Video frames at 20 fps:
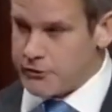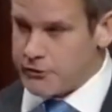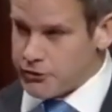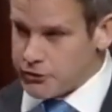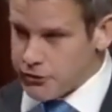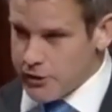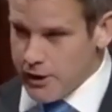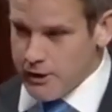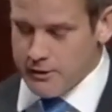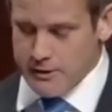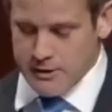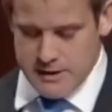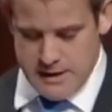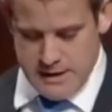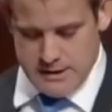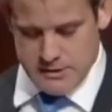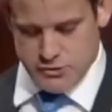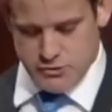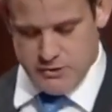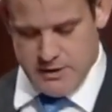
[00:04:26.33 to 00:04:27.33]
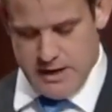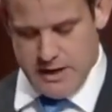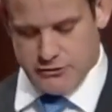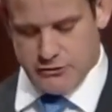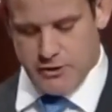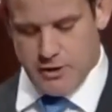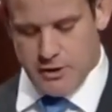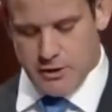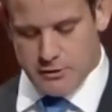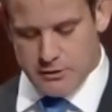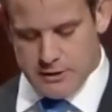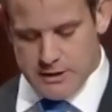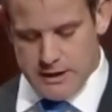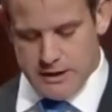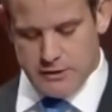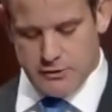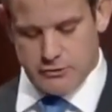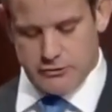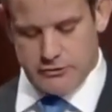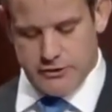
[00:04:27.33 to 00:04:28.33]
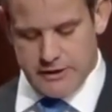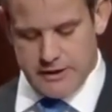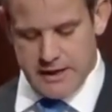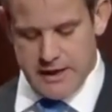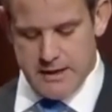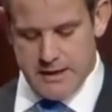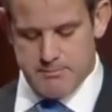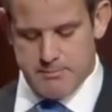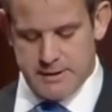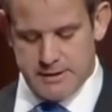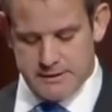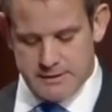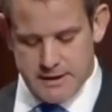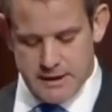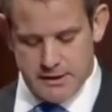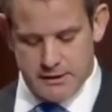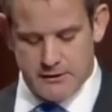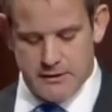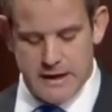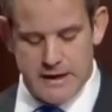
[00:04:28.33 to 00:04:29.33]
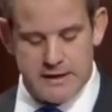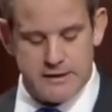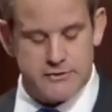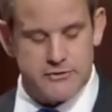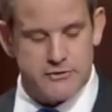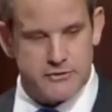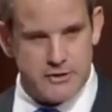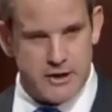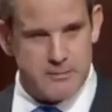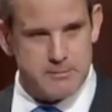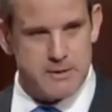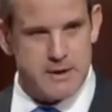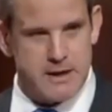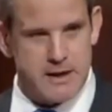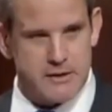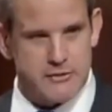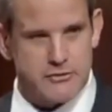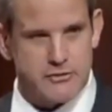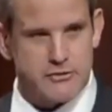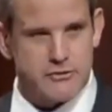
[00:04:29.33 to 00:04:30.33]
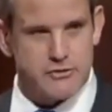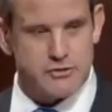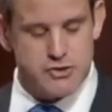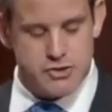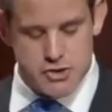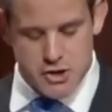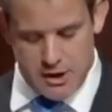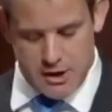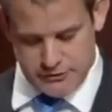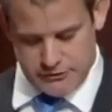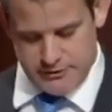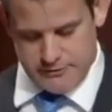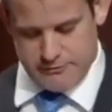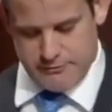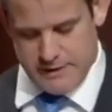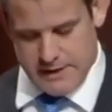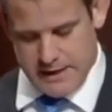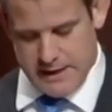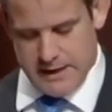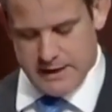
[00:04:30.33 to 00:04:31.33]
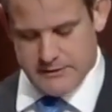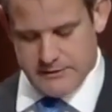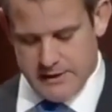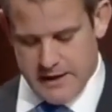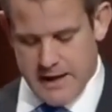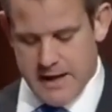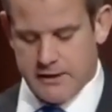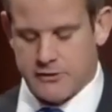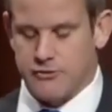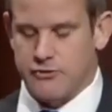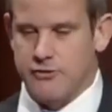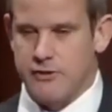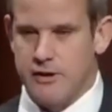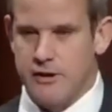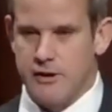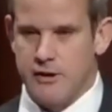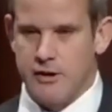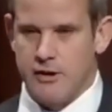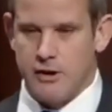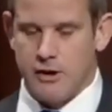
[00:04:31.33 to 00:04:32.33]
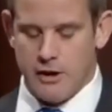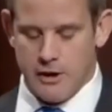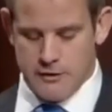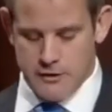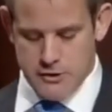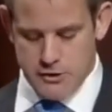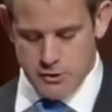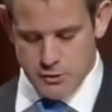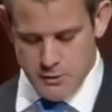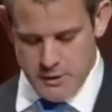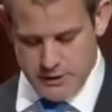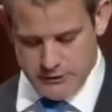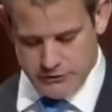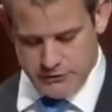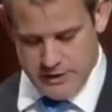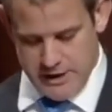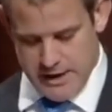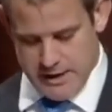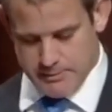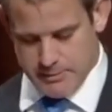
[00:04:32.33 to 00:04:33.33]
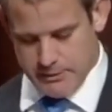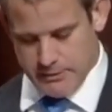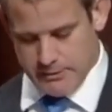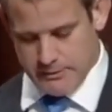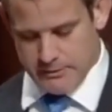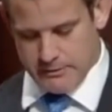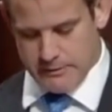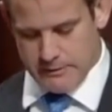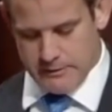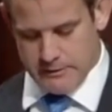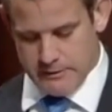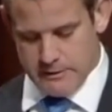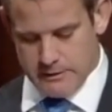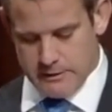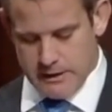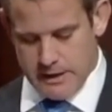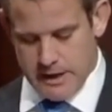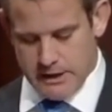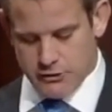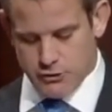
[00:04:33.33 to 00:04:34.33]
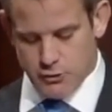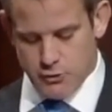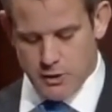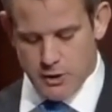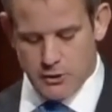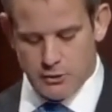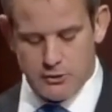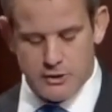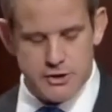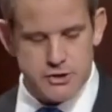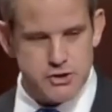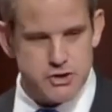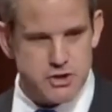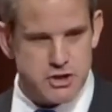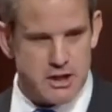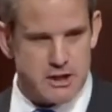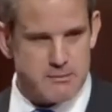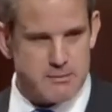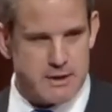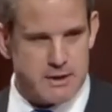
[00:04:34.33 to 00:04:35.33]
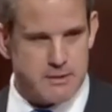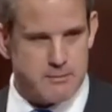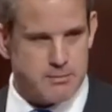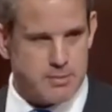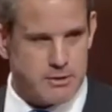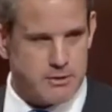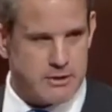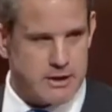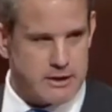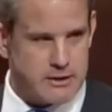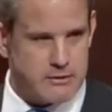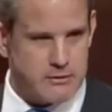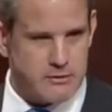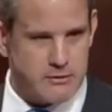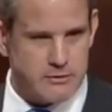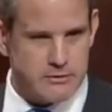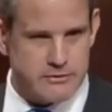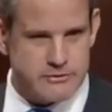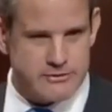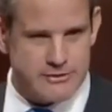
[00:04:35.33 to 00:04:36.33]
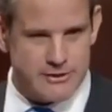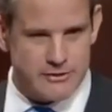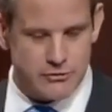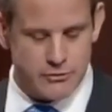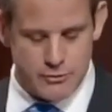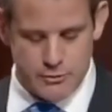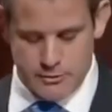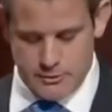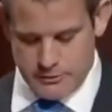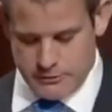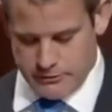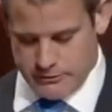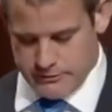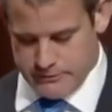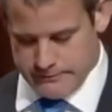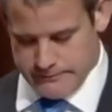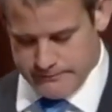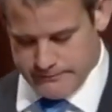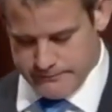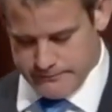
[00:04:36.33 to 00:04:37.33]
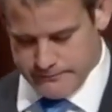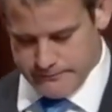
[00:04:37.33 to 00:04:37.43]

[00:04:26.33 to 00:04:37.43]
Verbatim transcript: In stark contrast, our leaders today belittle and in some cases justify attacks on the U.S. Capitol as, quote, legitimate political discourse.